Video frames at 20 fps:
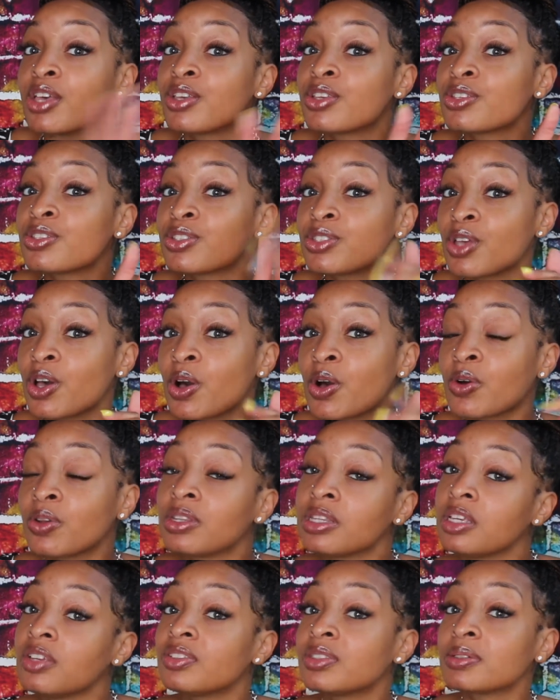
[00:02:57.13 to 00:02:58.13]
So
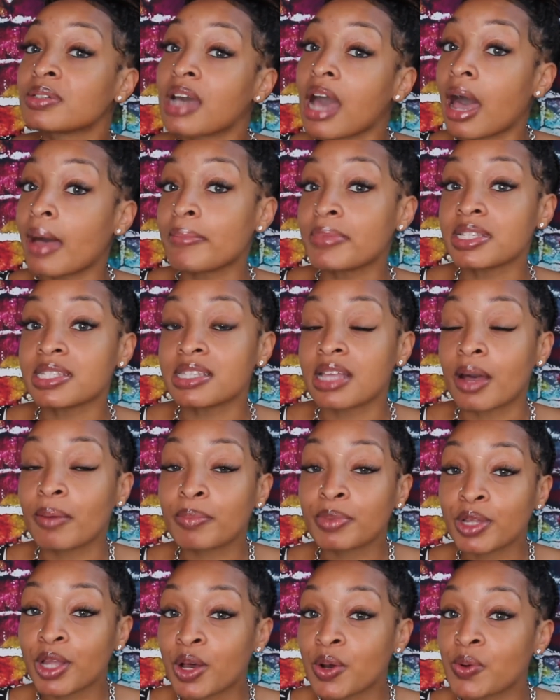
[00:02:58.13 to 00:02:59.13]
leave some comments down
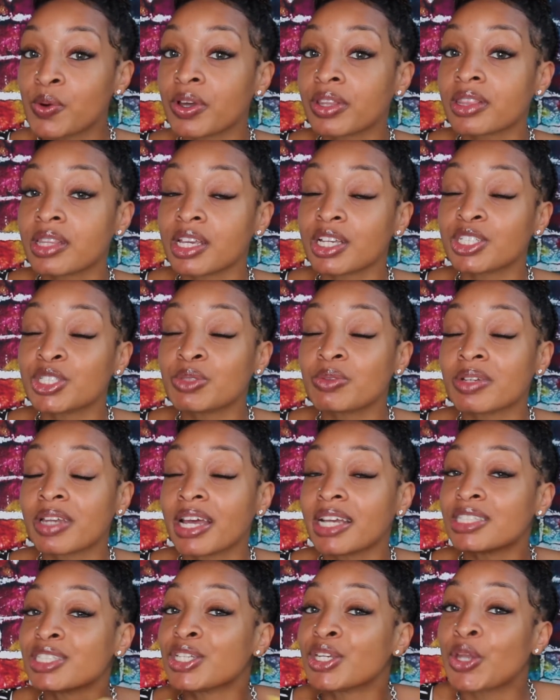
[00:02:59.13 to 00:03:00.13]
below on things you would
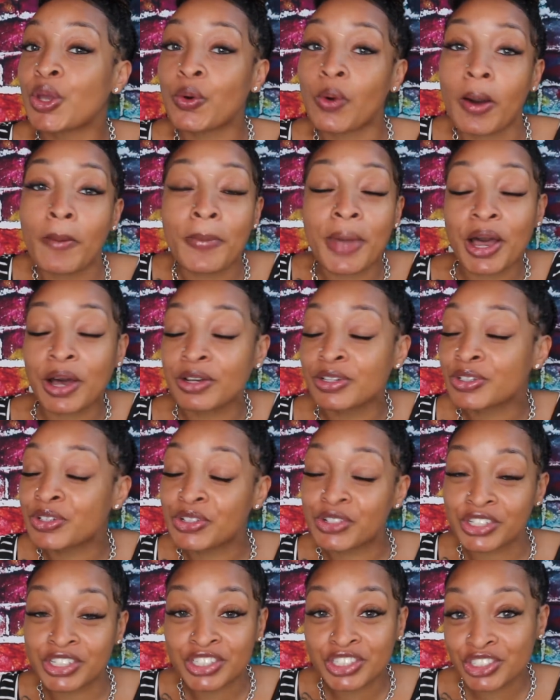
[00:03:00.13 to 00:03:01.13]
like to know about yours